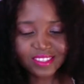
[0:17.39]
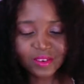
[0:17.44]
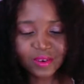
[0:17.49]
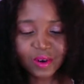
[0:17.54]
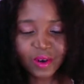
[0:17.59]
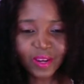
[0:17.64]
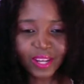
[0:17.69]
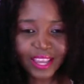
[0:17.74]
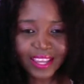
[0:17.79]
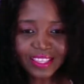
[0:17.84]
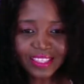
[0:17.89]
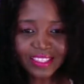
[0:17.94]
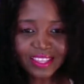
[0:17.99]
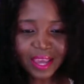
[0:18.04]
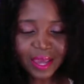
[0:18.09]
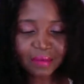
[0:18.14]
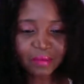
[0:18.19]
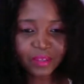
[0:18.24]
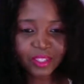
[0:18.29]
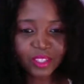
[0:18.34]
You know, last
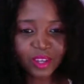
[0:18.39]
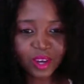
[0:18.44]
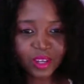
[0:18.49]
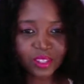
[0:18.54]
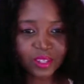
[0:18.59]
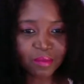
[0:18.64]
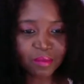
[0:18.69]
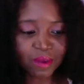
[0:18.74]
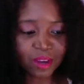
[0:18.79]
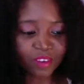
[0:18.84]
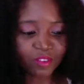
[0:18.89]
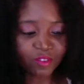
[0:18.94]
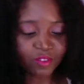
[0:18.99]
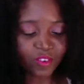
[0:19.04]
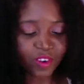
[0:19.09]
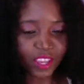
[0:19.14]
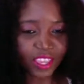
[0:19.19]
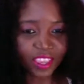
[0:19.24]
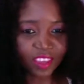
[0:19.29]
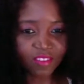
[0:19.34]
time we talked about
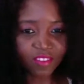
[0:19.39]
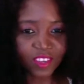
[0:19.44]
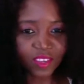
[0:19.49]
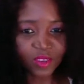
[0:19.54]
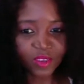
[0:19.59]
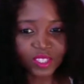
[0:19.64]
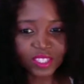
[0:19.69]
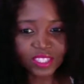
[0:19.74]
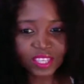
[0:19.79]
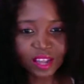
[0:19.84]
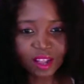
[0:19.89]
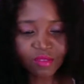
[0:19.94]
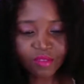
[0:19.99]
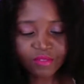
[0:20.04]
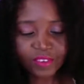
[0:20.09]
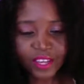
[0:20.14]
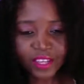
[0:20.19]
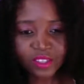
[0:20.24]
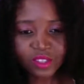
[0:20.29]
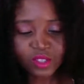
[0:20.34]
forgiving yourself,
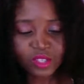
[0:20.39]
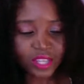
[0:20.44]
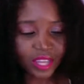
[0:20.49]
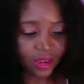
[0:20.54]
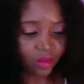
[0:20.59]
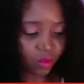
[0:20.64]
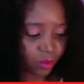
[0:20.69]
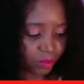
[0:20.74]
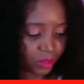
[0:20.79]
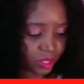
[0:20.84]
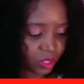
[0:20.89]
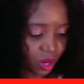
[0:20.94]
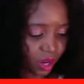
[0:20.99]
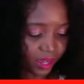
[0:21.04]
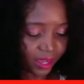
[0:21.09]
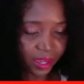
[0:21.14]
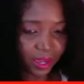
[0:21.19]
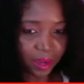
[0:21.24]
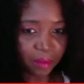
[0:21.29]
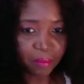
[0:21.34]
and today we'll be
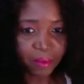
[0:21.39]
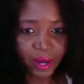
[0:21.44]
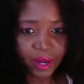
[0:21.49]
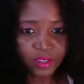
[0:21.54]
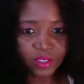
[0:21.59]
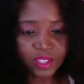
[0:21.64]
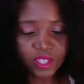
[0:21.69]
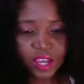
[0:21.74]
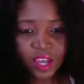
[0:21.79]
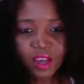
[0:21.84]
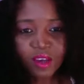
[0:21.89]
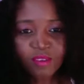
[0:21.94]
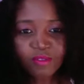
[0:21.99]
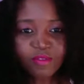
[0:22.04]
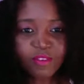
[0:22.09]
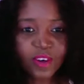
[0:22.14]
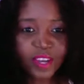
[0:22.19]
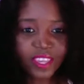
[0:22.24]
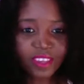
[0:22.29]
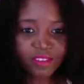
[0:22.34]
talking about
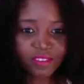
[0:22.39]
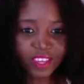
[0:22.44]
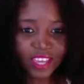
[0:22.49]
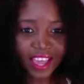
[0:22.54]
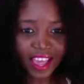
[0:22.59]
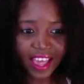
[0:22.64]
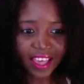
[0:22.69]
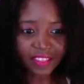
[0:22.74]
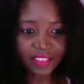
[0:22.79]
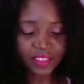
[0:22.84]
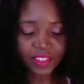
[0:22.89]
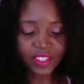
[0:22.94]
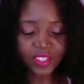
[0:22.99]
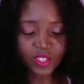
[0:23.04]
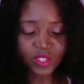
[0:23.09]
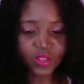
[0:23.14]
forgiving others.